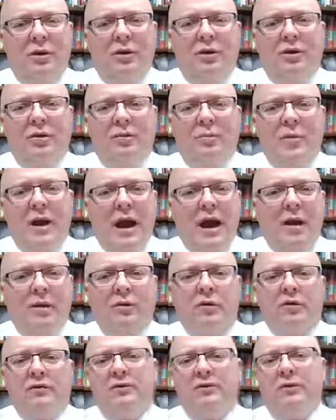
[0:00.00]
What a
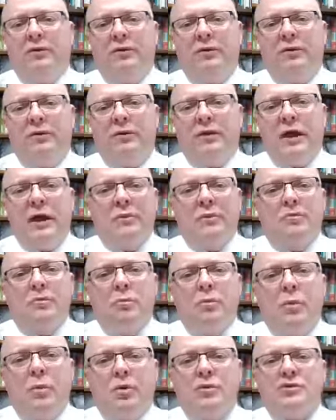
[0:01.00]
powerful and
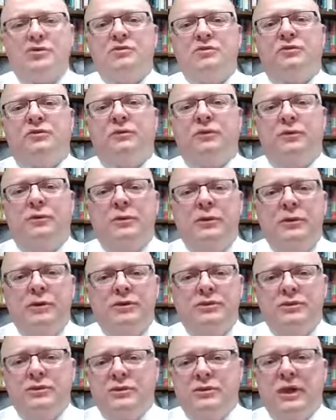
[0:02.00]
merciful
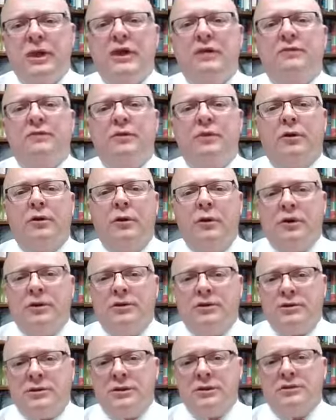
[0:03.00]
Savior
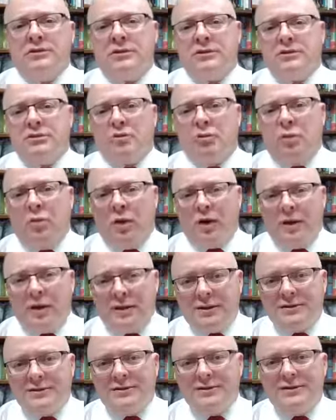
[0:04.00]
Jesus
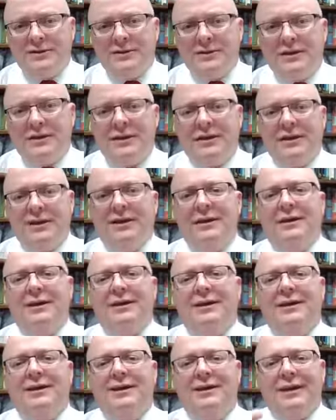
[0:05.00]
was
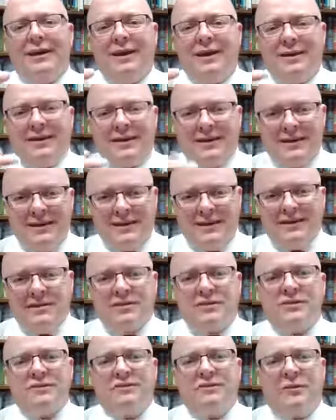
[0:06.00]
and
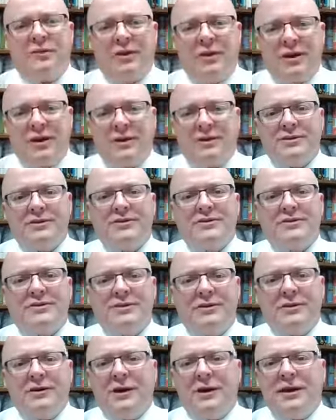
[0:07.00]
is for
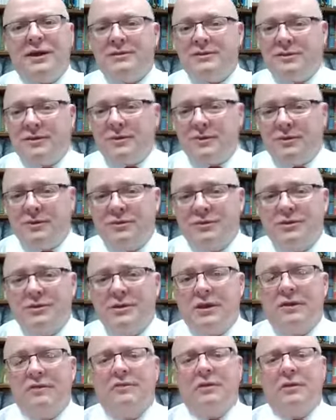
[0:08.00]
us today. Is He your
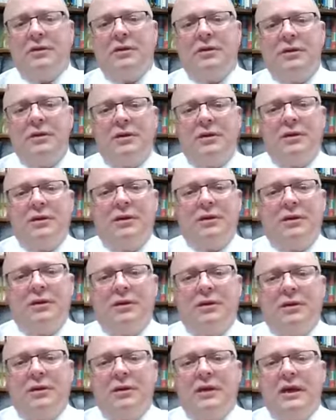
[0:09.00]
Savior?
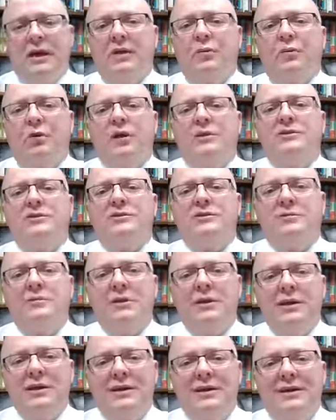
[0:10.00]
He wants to
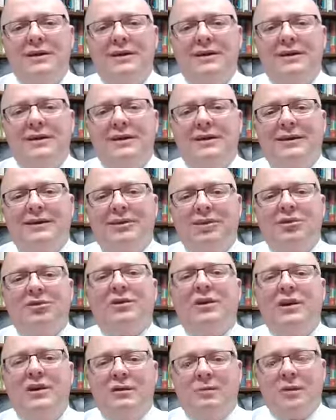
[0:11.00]
be.
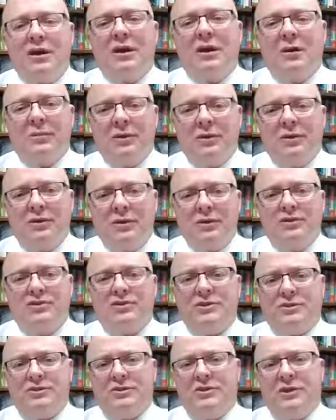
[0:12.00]
You need to become a
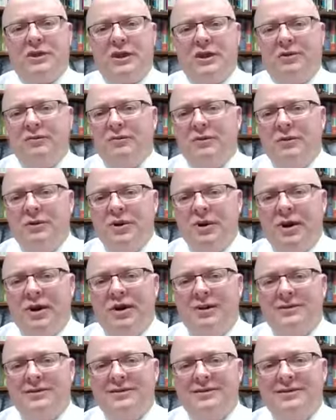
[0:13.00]
Christian today if you're
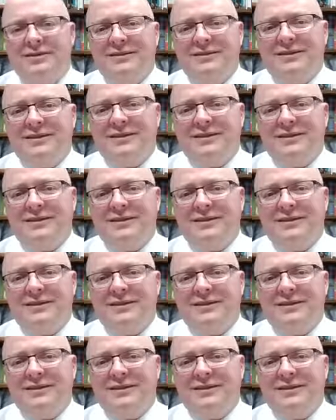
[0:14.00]
not.